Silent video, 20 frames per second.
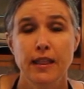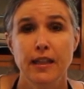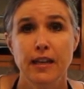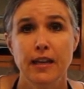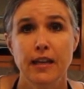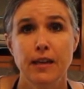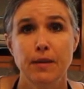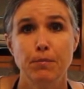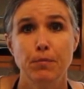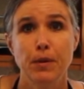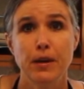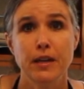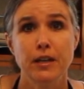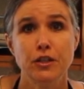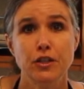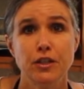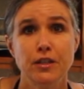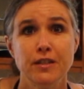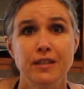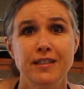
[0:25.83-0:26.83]
the
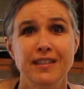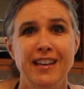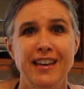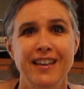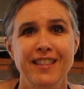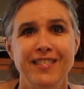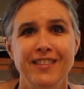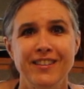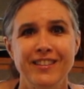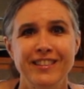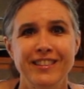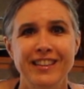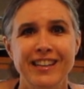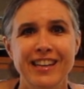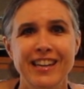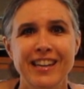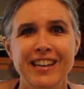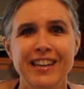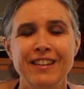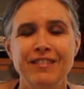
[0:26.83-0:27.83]
branches, and the
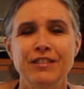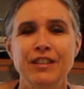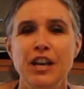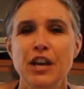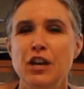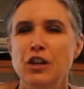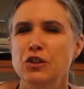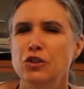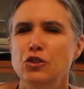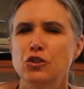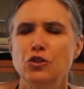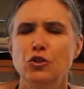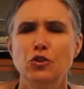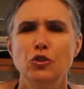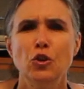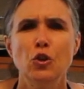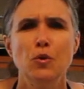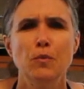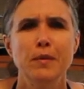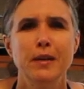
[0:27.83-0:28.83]
leaves.
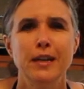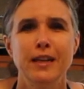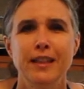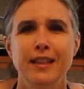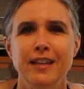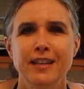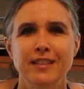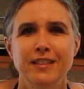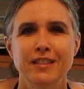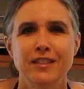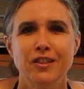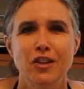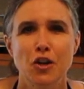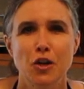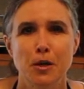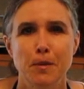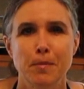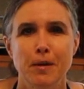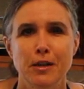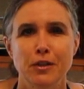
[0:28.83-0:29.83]
So many things to
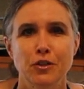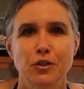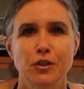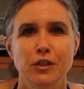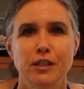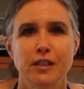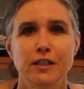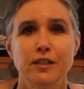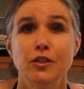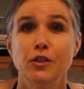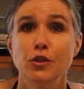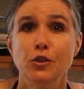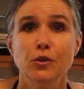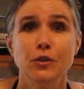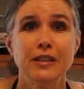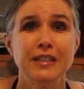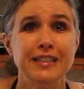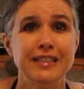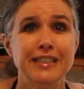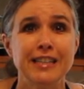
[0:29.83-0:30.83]
talk about trees. So you
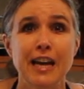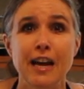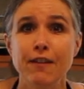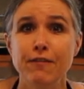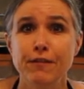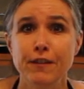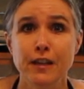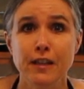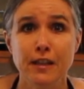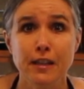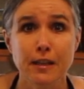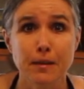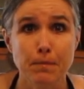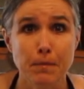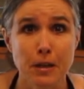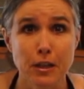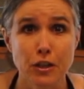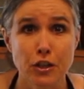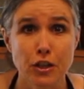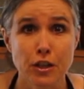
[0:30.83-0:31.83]
can definitely
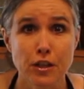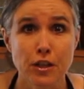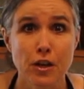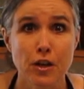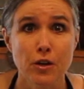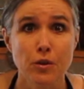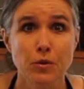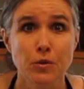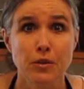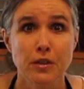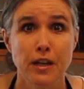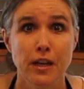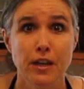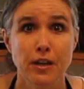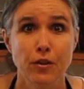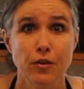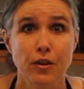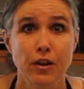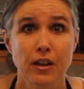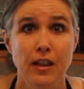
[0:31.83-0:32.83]
mention those
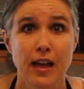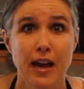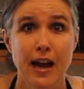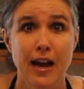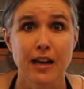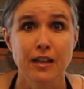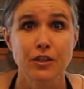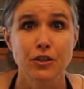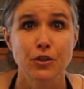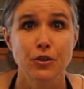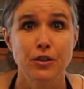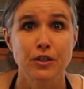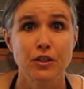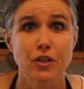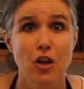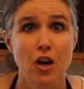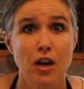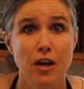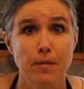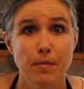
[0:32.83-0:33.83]
in your class. You can
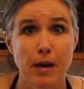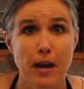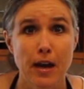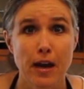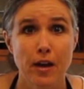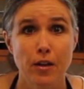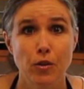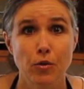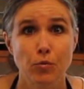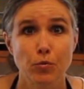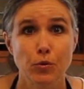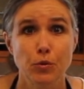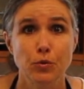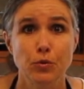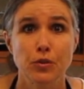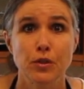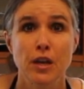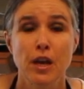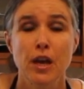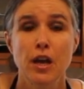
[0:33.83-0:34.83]
talk about how the
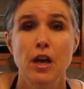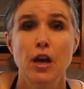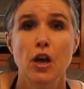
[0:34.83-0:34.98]
roots